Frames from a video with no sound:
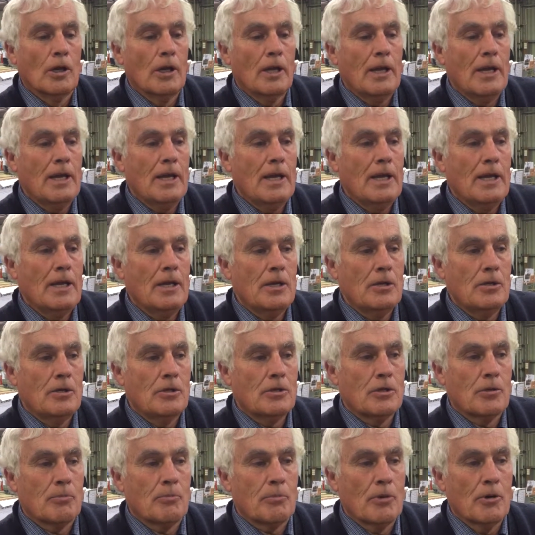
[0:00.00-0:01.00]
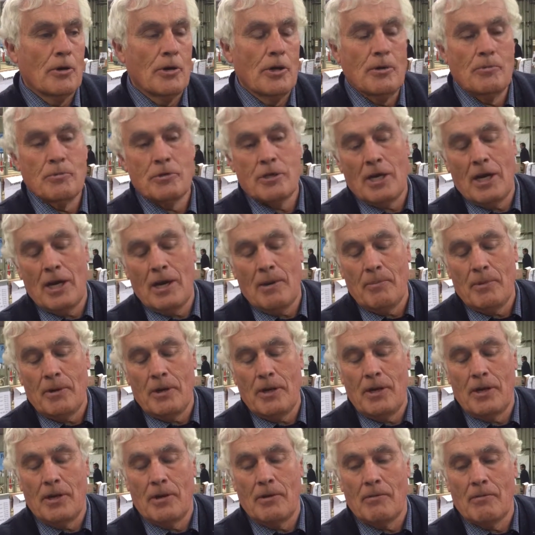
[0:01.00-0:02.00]
story? the Supreme
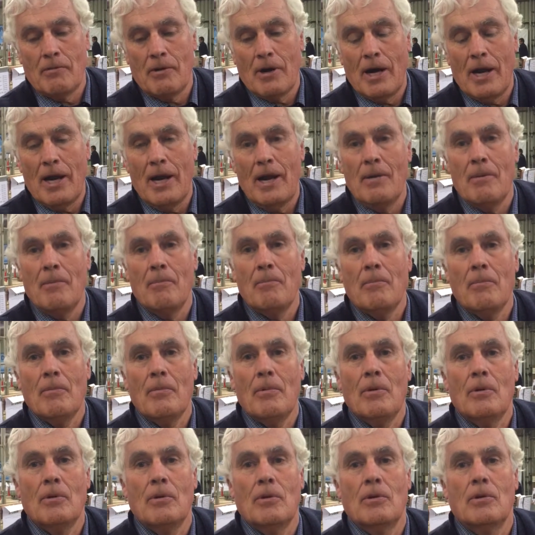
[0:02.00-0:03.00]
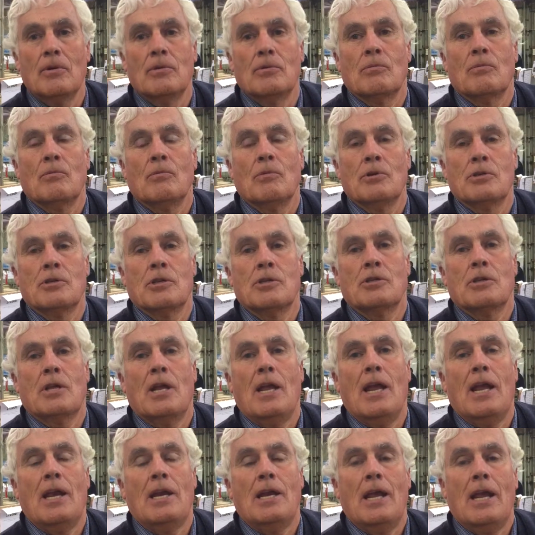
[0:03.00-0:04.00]
Champion Ram uh, was a
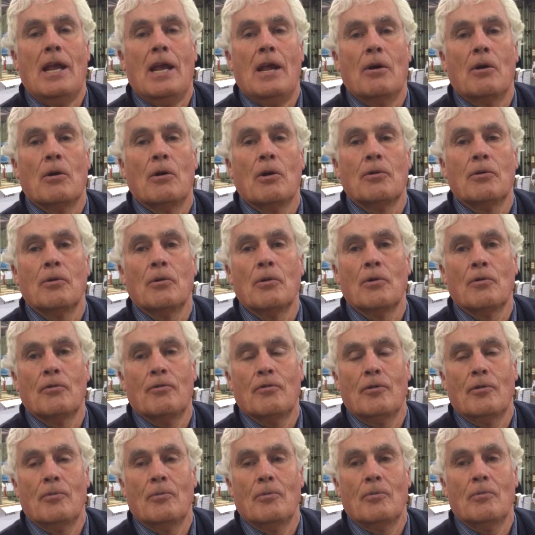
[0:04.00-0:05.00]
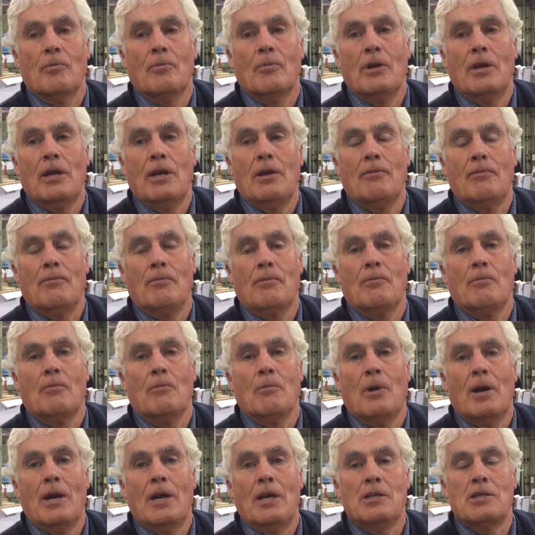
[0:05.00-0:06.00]
standout, I thought, from when he
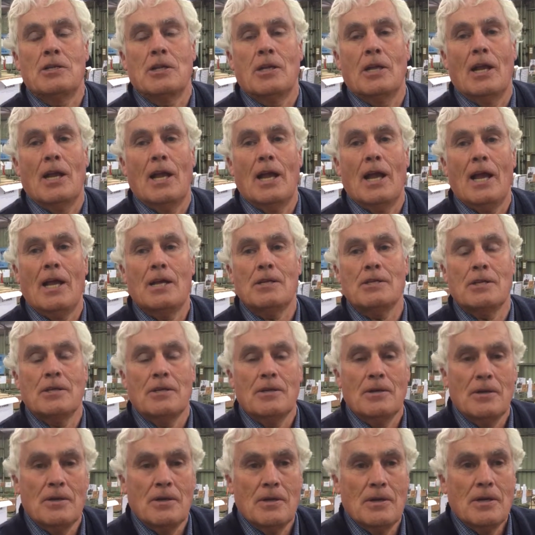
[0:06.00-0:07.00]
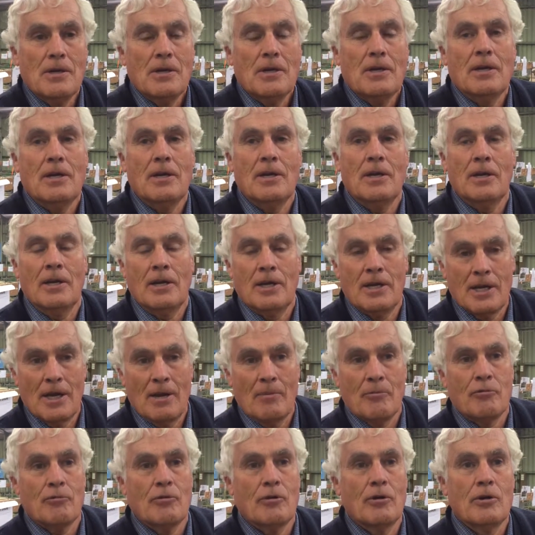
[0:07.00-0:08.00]
won his class and he
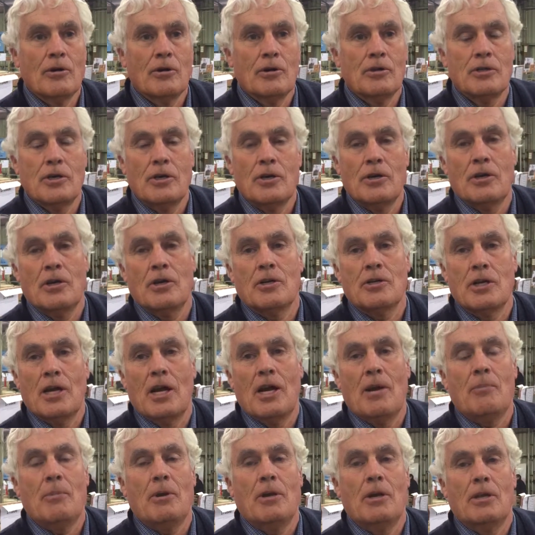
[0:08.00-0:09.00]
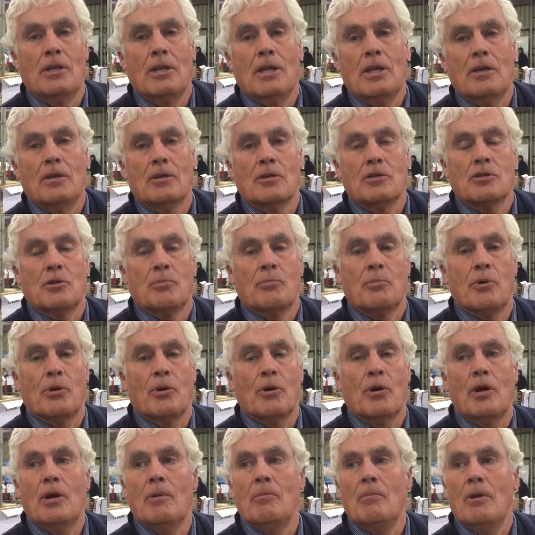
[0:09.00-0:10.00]
come through to junior champion, then
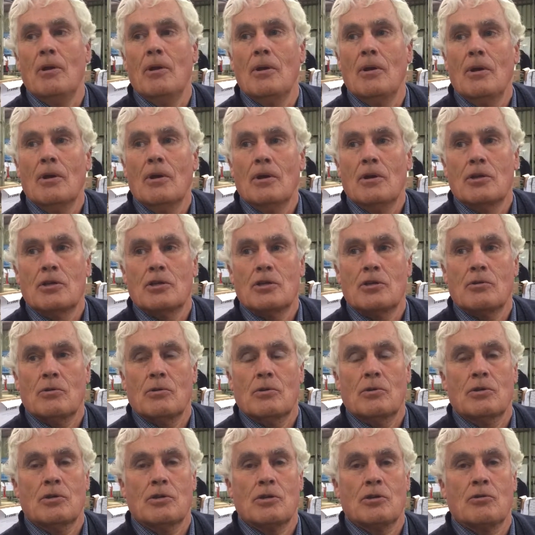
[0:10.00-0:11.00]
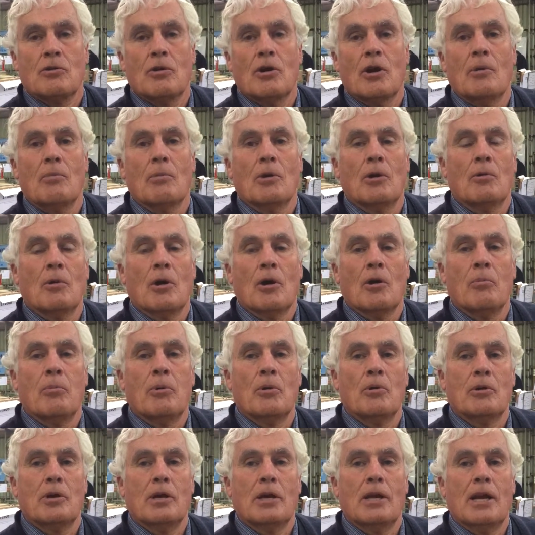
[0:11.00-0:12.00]
Supreme. S extremely well
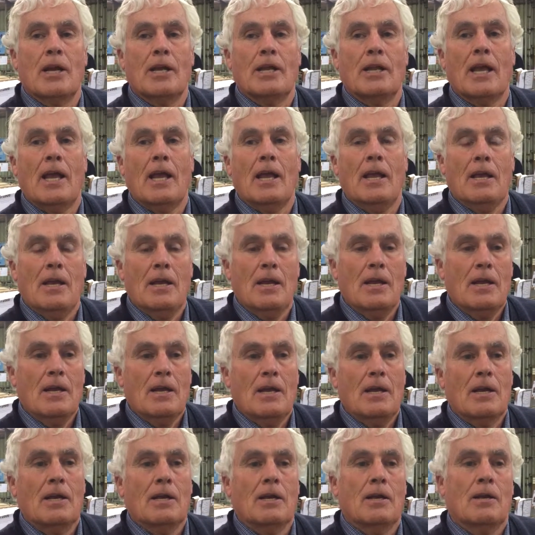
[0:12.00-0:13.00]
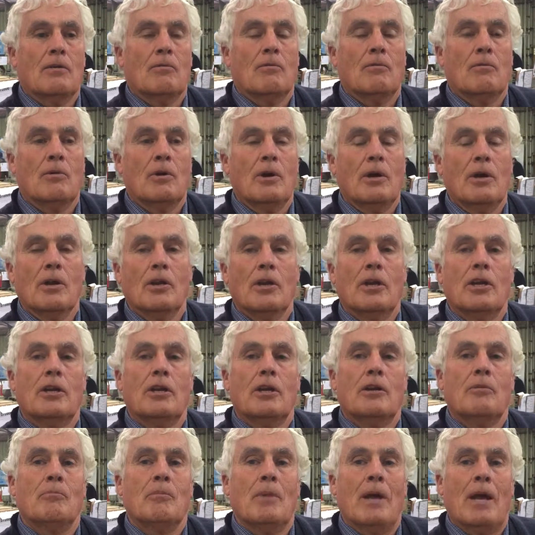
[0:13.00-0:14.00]
put together and really it
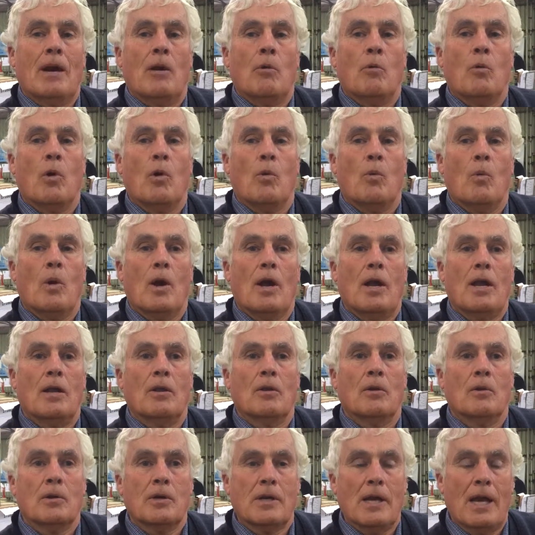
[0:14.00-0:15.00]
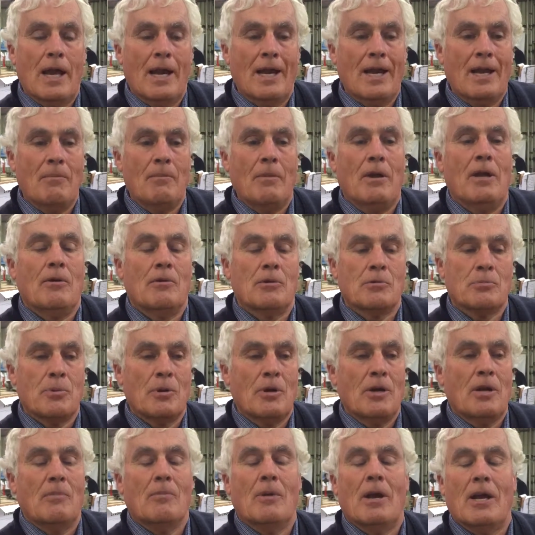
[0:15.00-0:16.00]
didn't matter what way you looked at him, he was
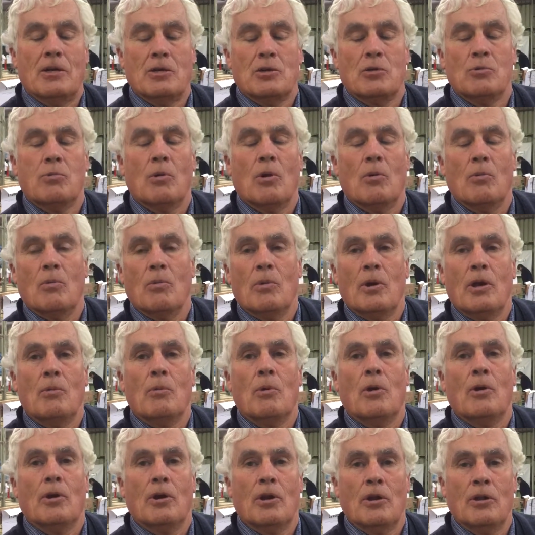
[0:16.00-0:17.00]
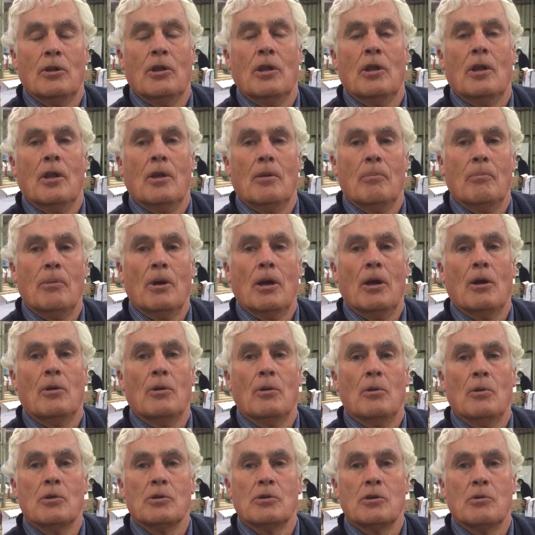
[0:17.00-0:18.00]
pretty much what we want in the
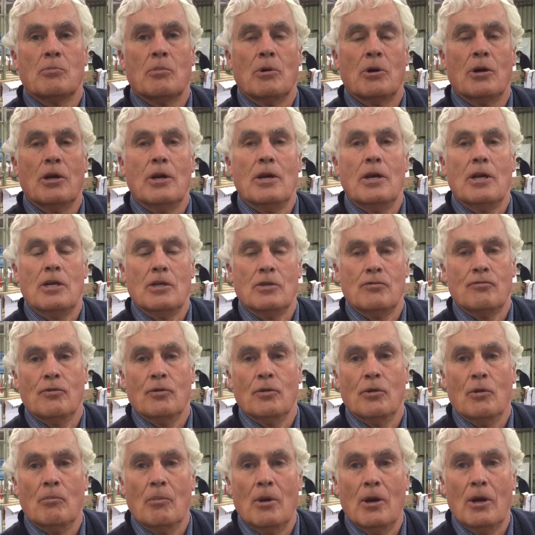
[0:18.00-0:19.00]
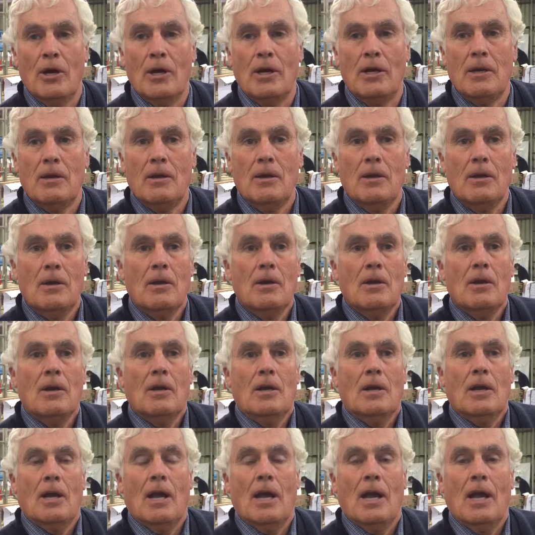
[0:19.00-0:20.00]
Dorset breed. He's full of meat,
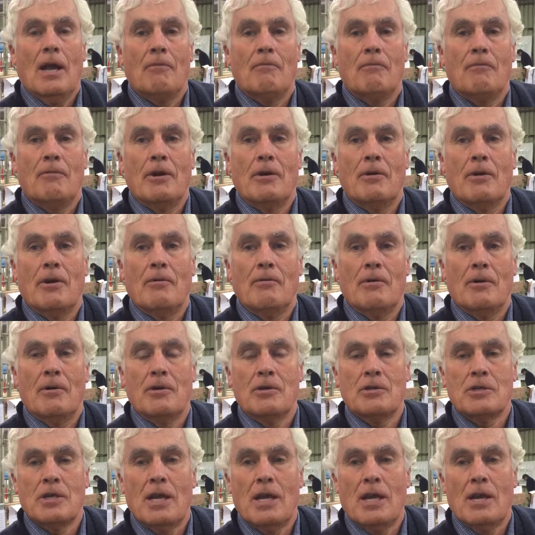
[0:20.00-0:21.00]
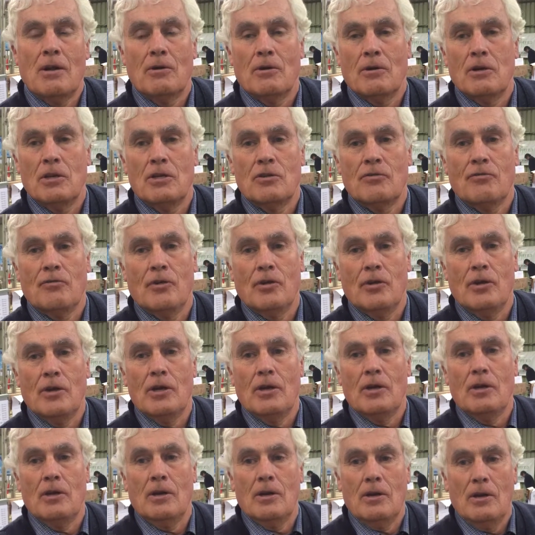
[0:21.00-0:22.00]
uh, very, very sound on his
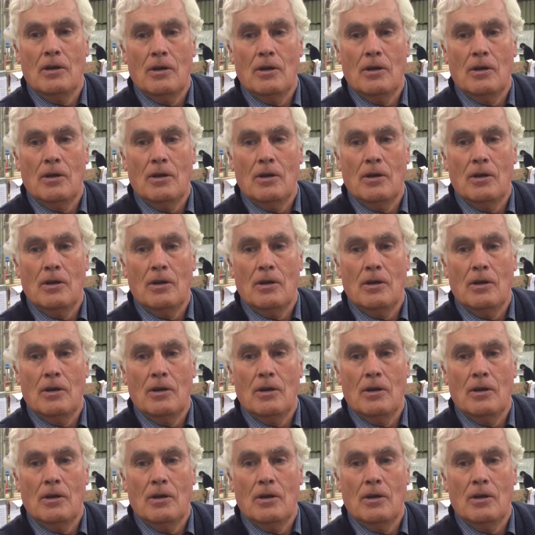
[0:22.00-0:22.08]
feet,